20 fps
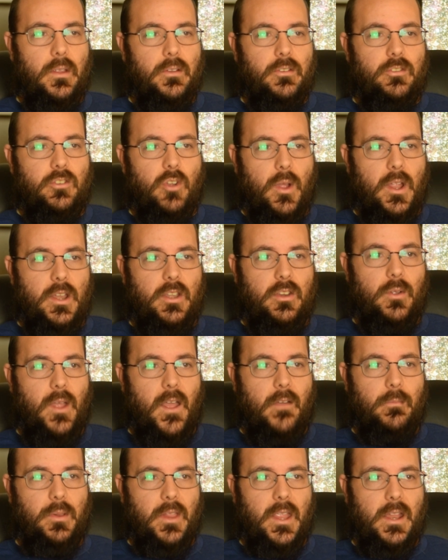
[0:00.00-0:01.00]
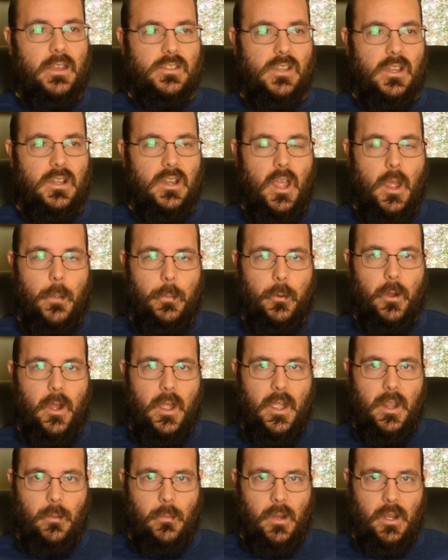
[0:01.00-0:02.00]
So I do have plans on
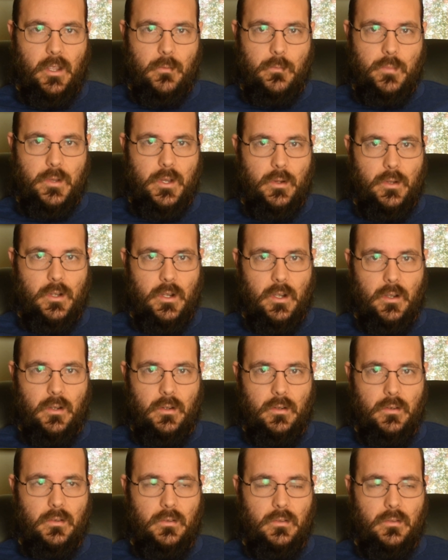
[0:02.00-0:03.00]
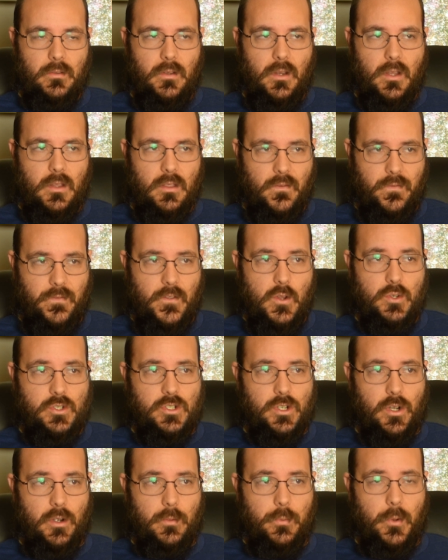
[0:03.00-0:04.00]
upgrading my computer in the
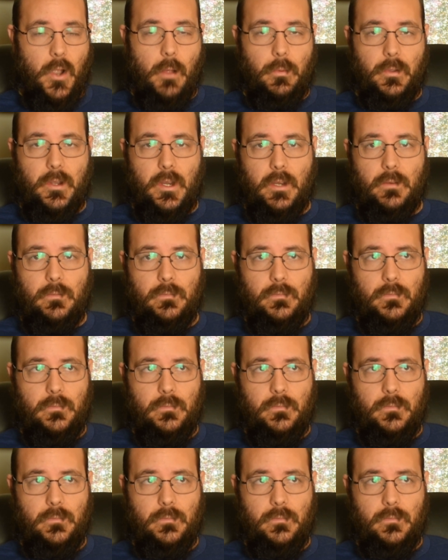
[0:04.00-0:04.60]
future, probably